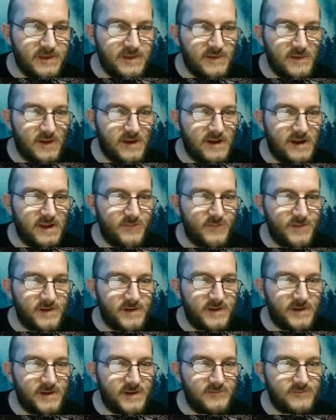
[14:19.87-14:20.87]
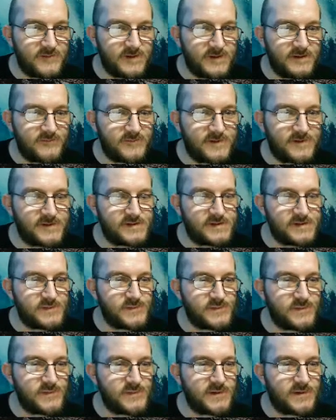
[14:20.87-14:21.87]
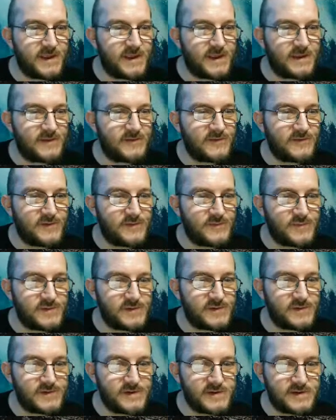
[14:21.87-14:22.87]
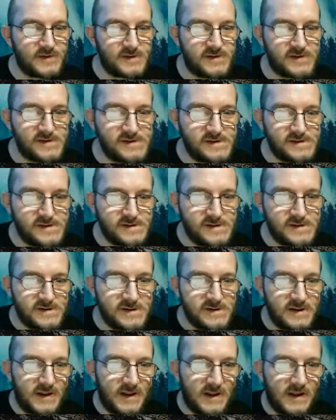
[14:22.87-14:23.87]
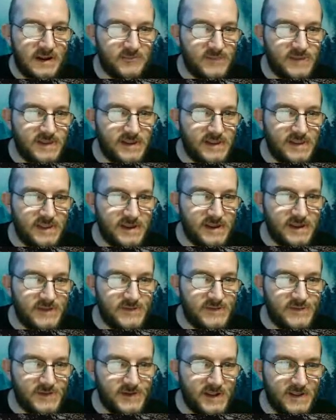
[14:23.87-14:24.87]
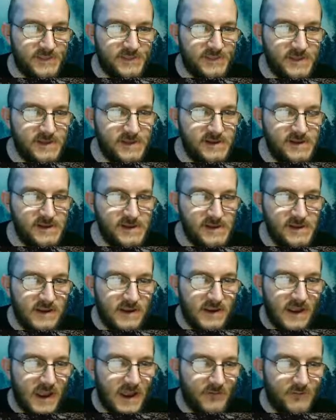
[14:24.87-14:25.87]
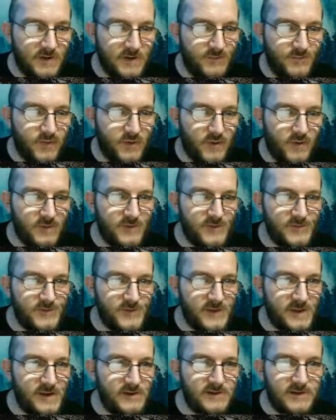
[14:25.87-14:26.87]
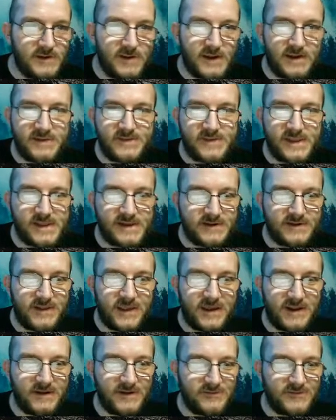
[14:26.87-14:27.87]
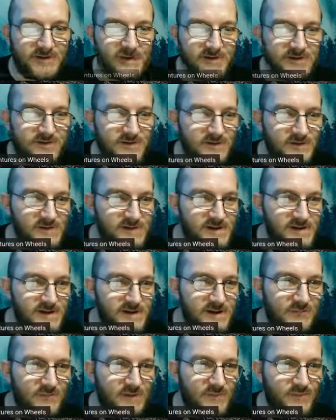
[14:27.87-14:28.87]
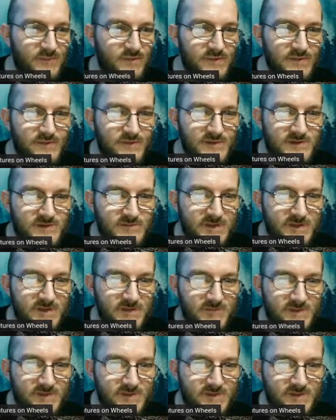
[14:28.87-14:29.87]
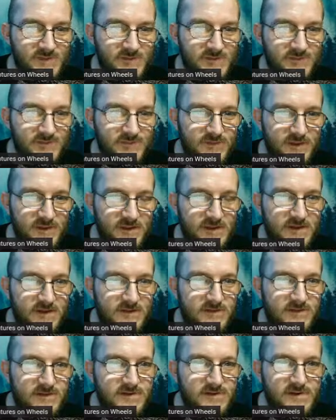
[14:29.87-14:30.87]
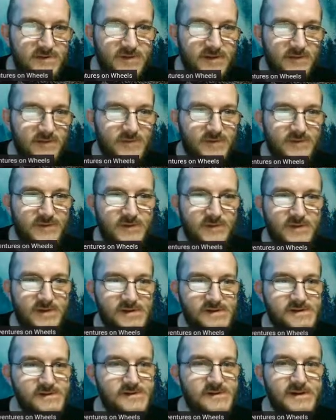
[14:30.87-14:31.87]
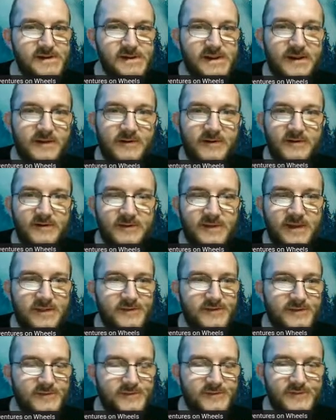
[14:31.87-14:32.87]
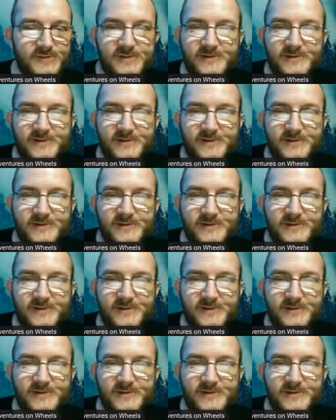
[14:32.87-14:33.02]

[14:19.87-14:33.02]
And thank you, our Epic RV Adventure, for that super sticker. Yeah, like I said, I think I'm gonna pull this out. I just hadn't gotten around to it yet. I'm gonna pull Stream Elements, the Stream Elements donation thing out and all that stuff.